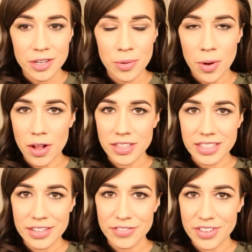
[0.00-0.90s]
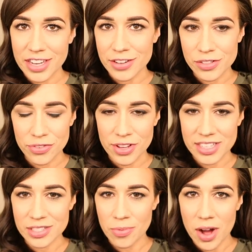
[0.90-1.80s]
quality videos for you
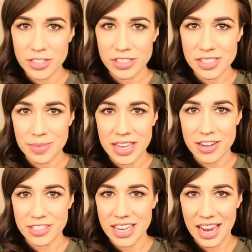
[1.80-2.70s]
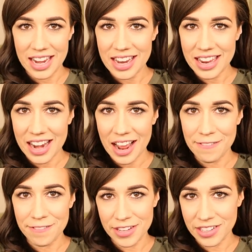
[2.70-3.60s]
guys to watch and something entertaining. And I
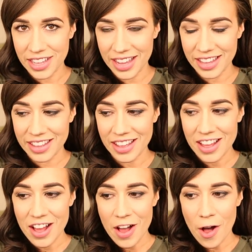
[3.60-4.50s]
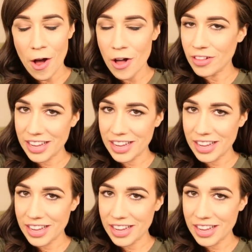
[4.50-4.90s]
feel like all